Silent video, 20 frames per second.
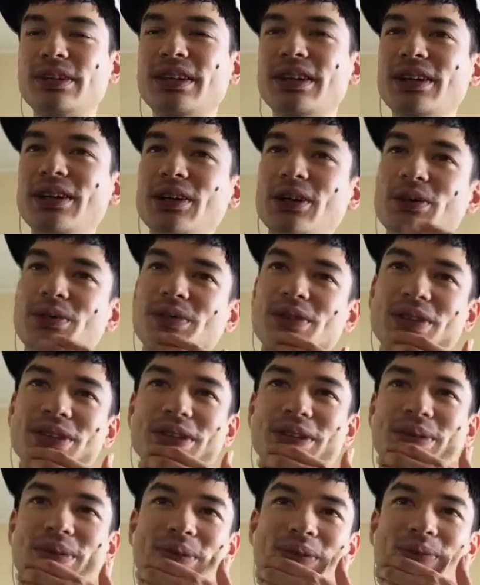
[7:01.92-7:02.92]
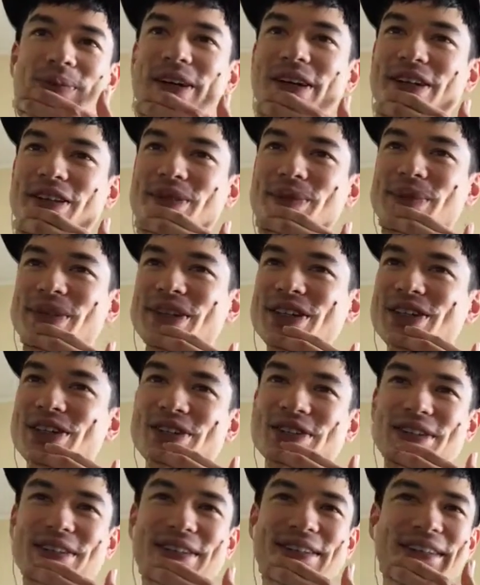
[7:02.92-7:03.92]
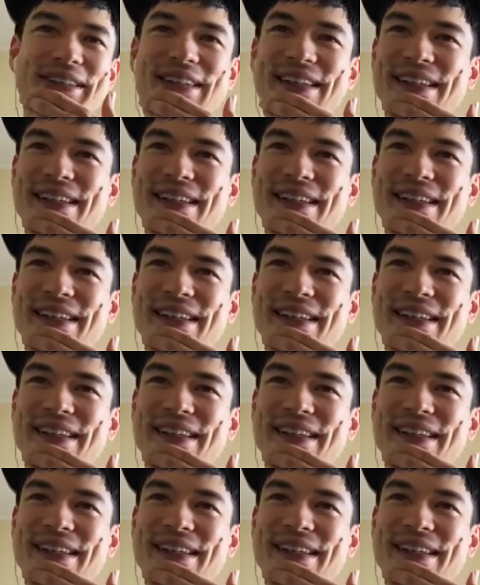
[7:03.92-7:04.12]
uh, hopefully, with my explanation,